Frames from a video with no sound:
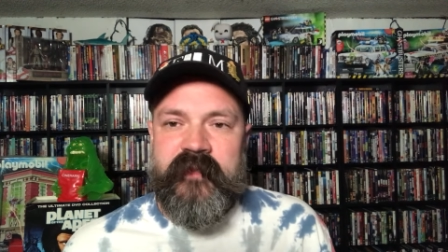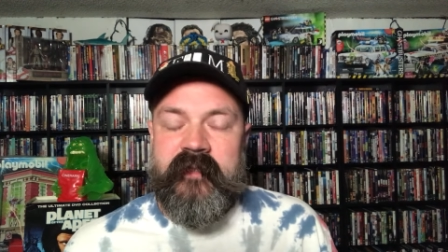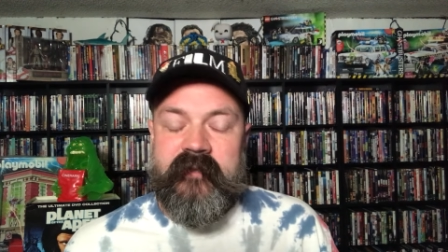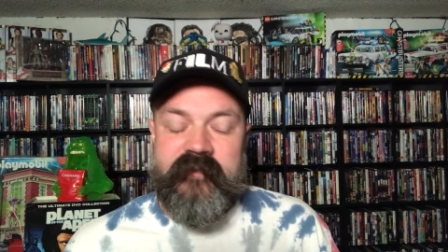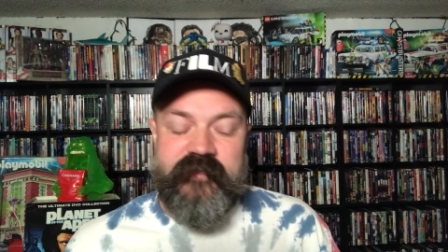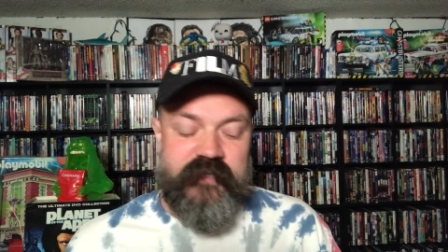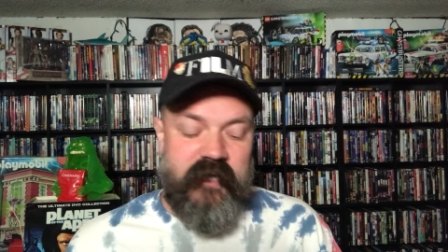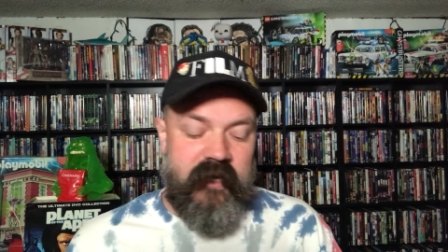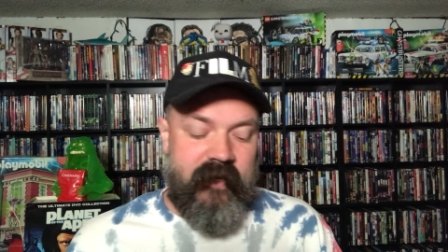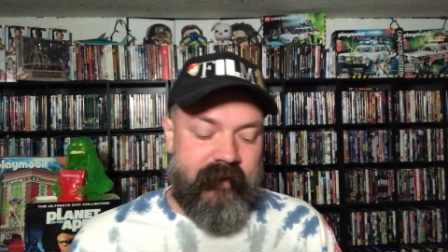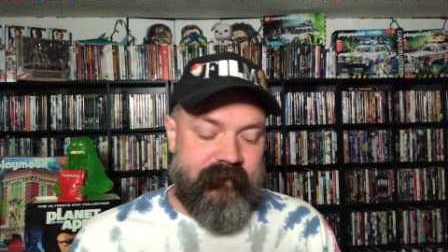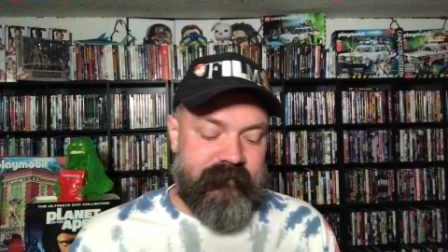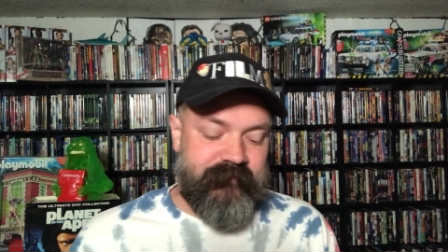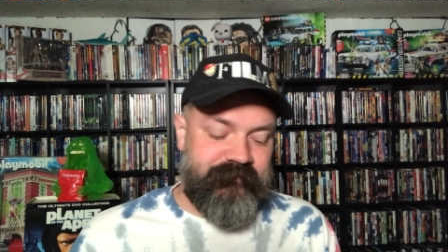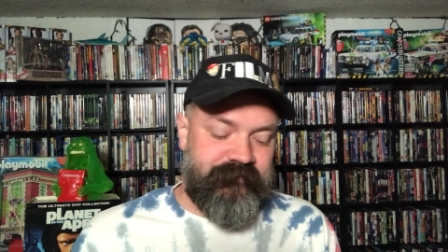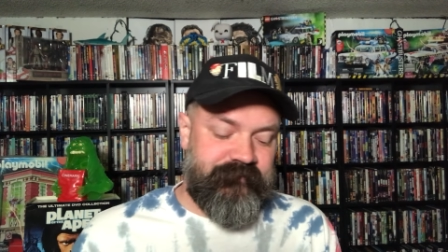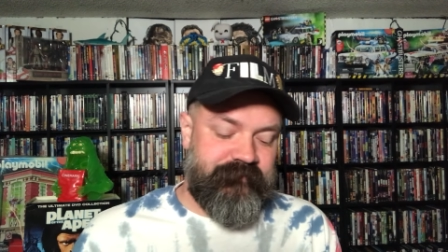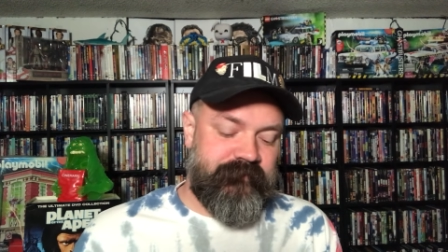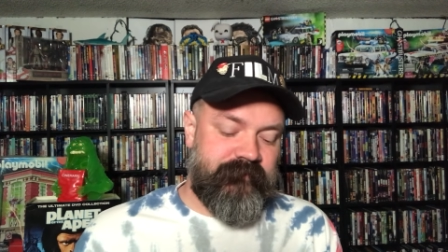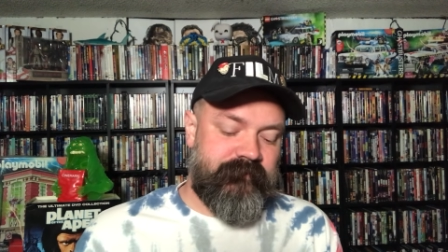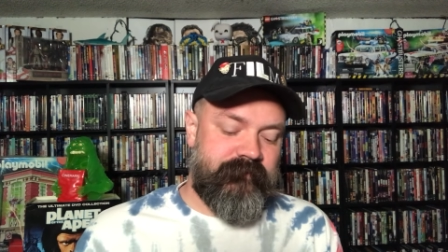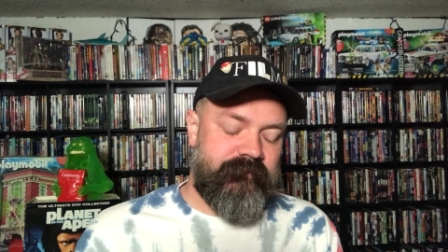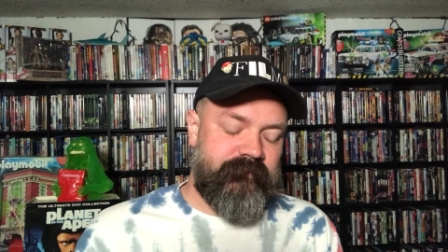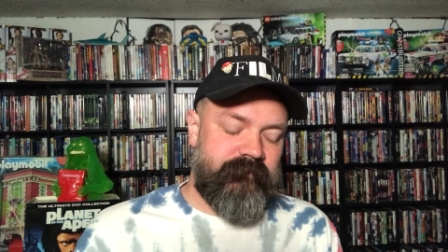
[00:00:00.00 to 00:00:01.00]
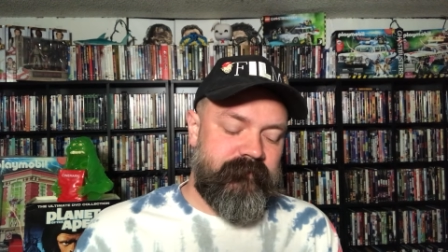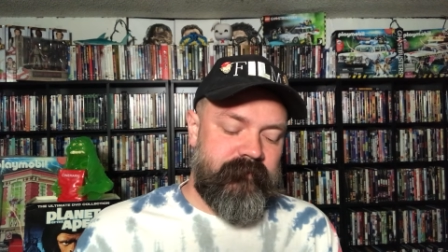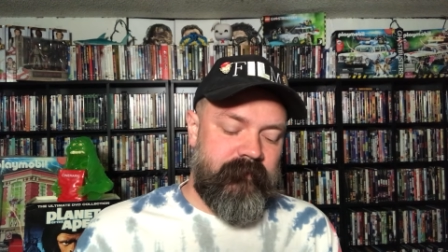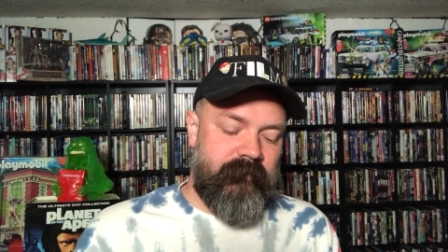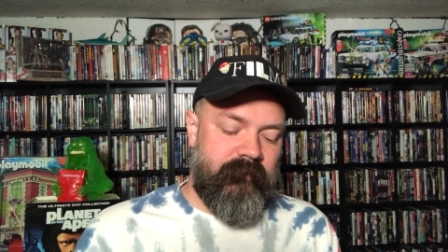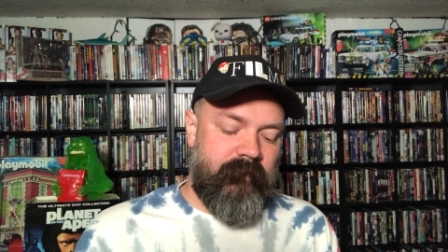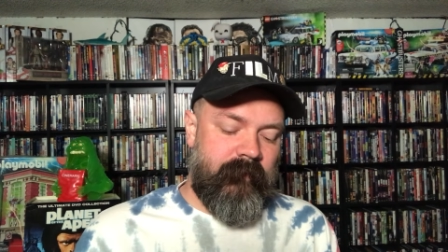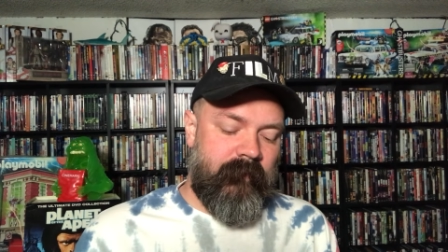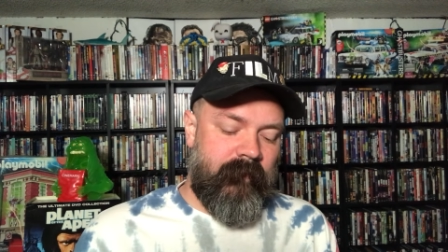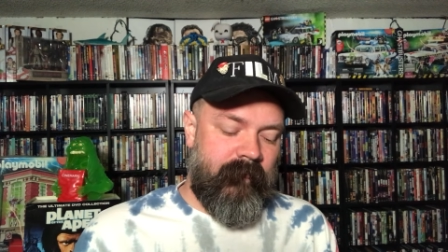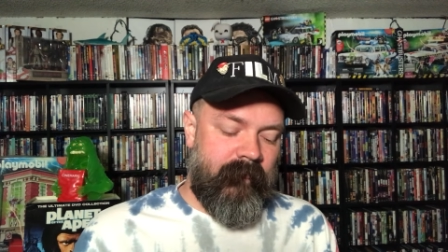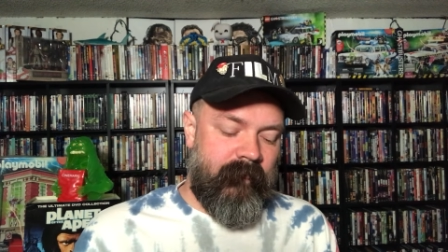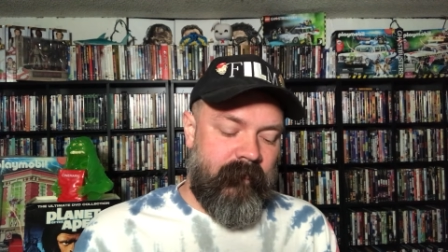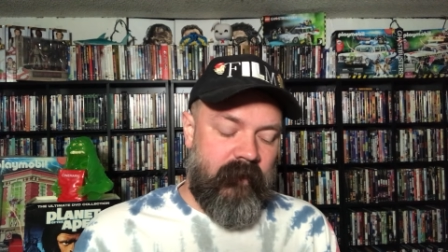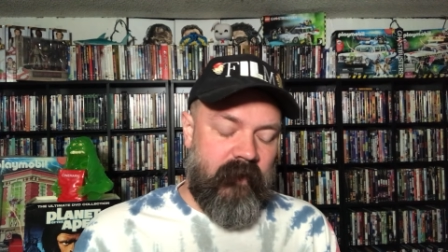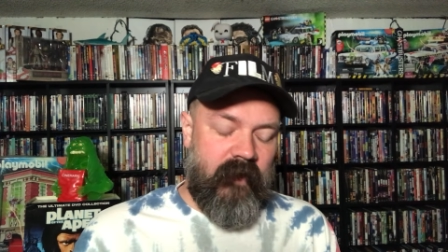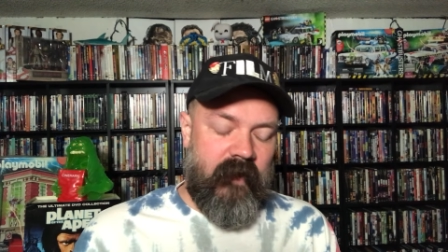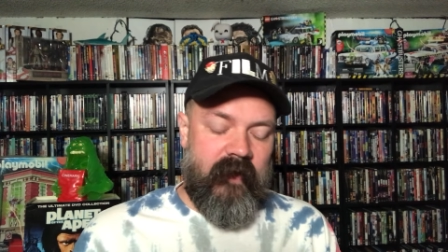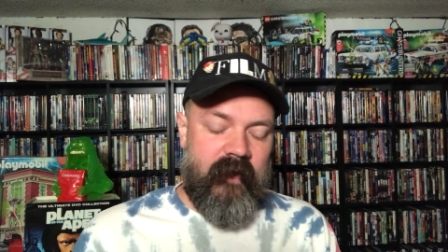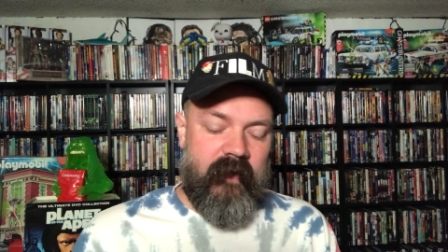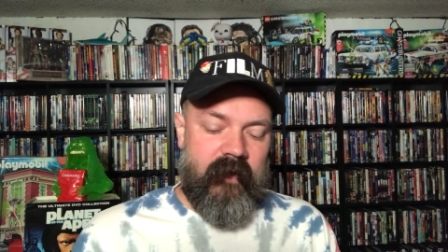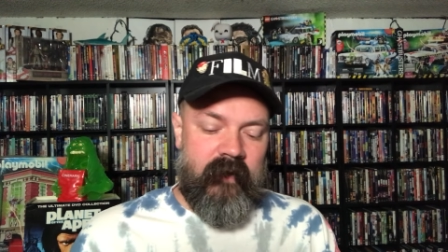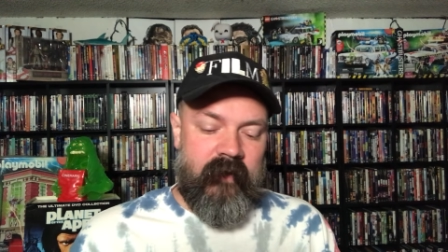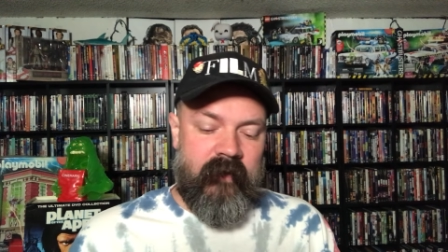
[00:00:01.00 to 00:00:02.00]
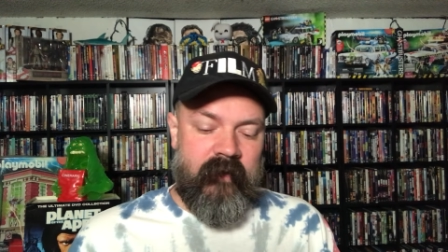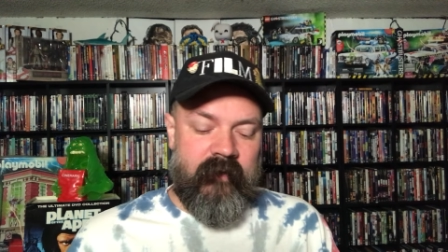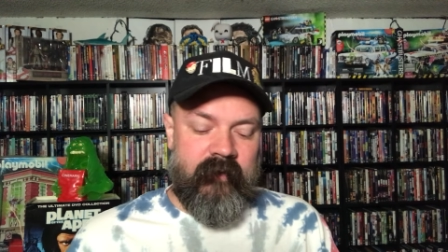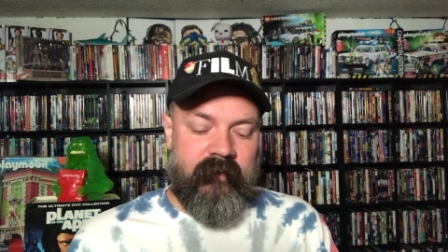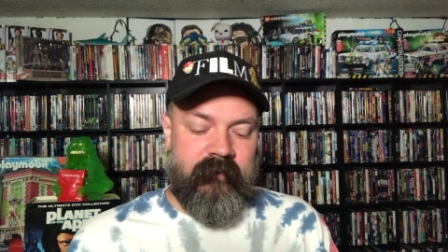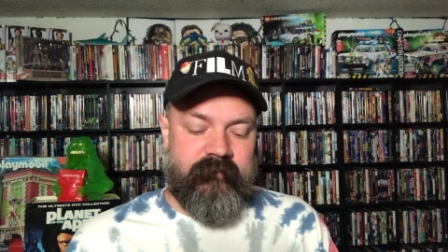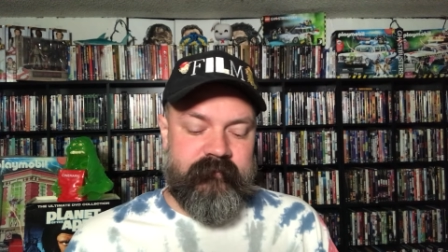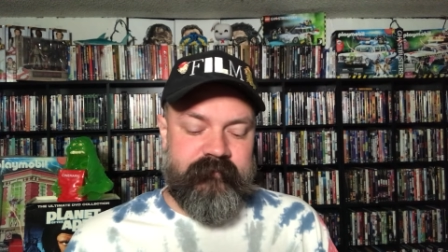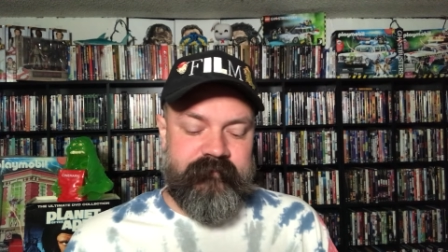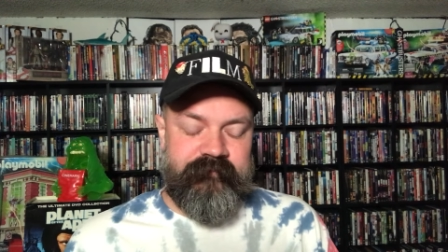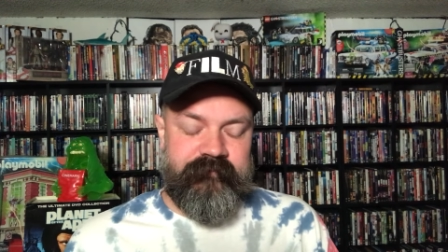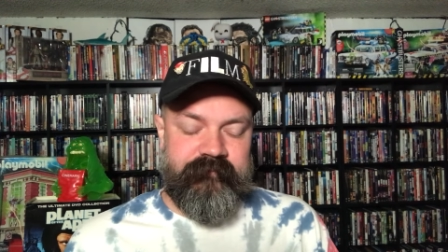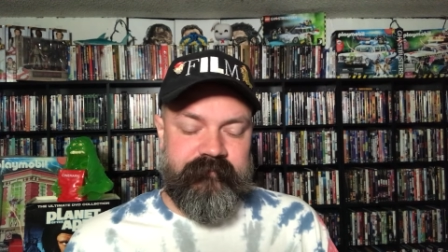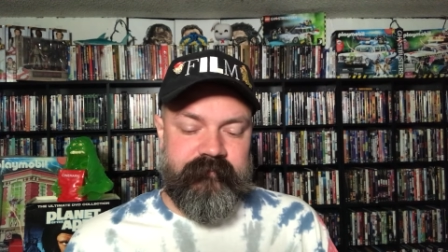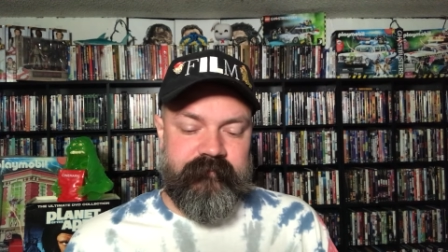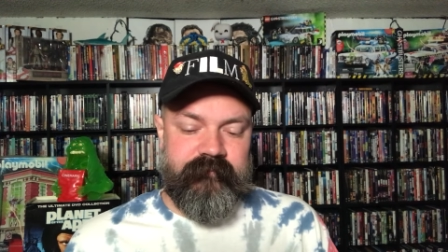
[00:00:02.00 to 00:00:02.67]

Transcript: Sorry. Um,